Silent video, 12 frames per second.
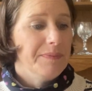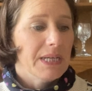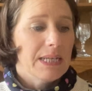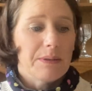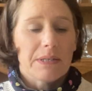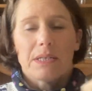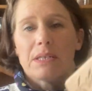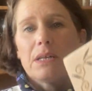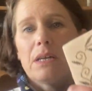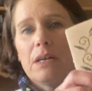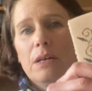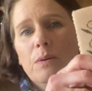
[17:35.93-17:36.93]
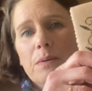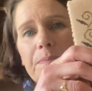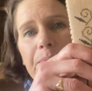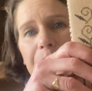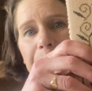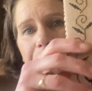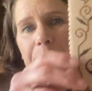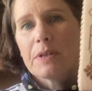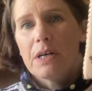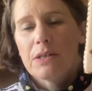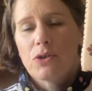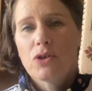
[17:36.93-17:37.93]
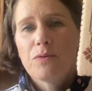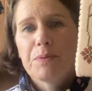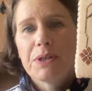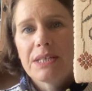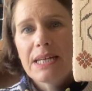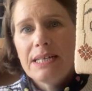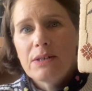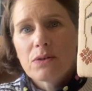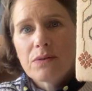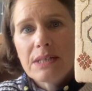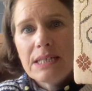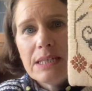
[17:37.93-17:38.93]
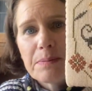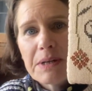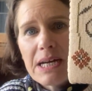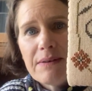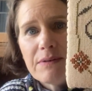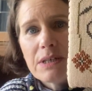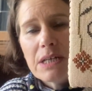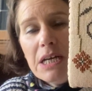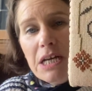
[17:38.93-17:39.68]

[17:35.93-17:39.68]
Anyway, so I should have put the dates on these, but I haven't.